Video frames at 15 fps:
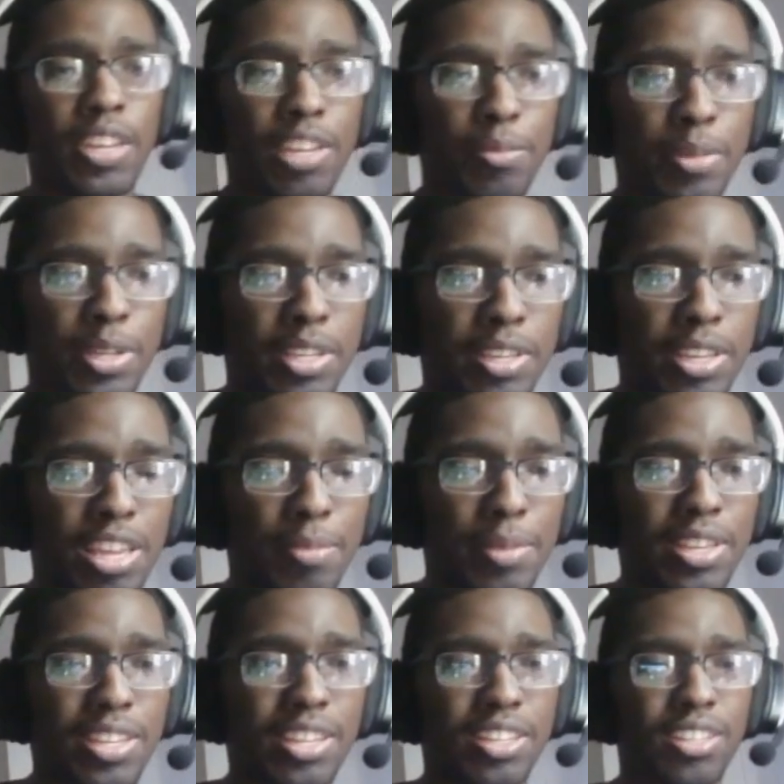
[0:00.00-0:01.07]
Amen,
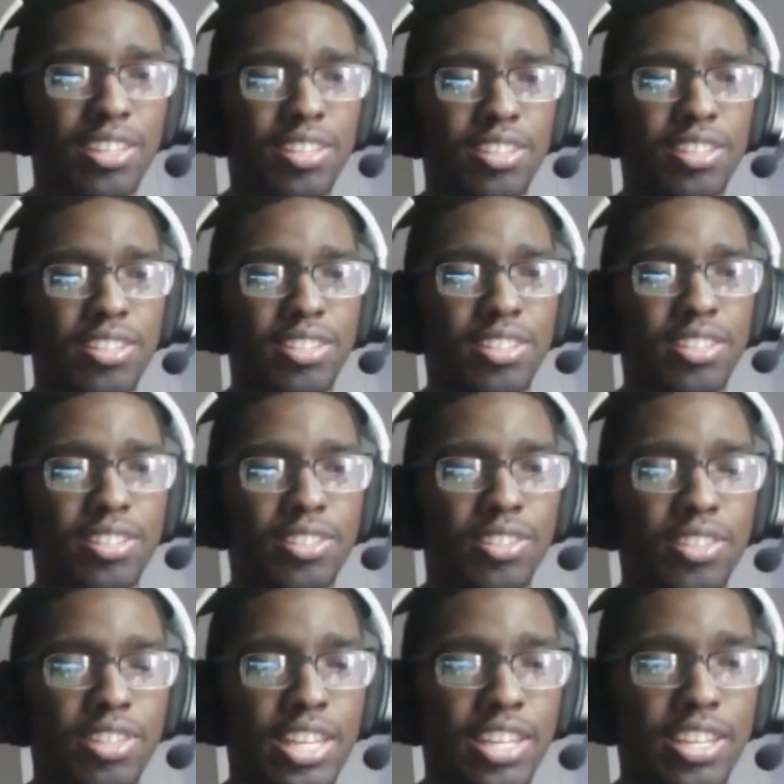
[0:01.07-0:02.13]
amen.
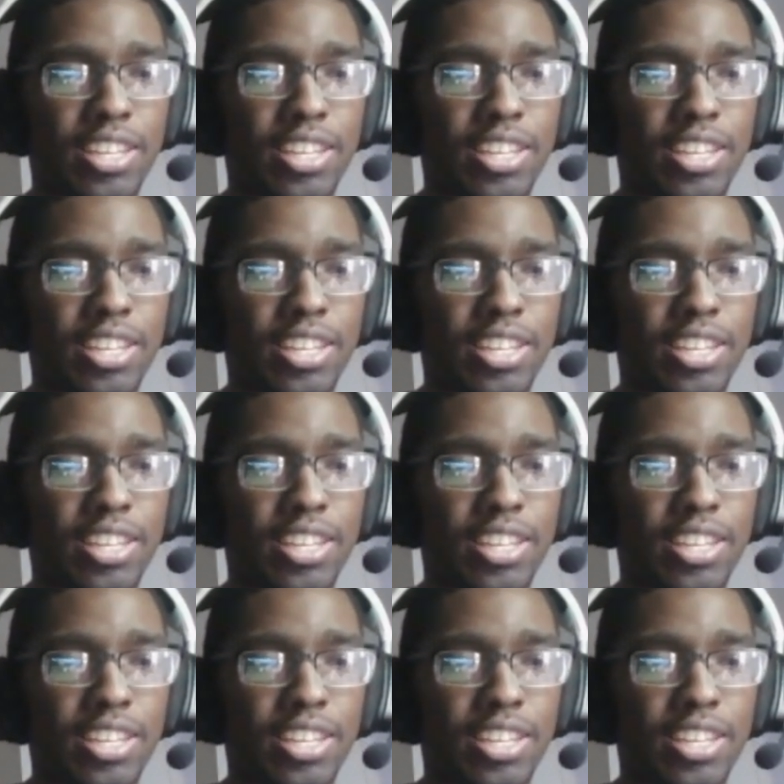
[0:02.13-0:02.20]
To Ned.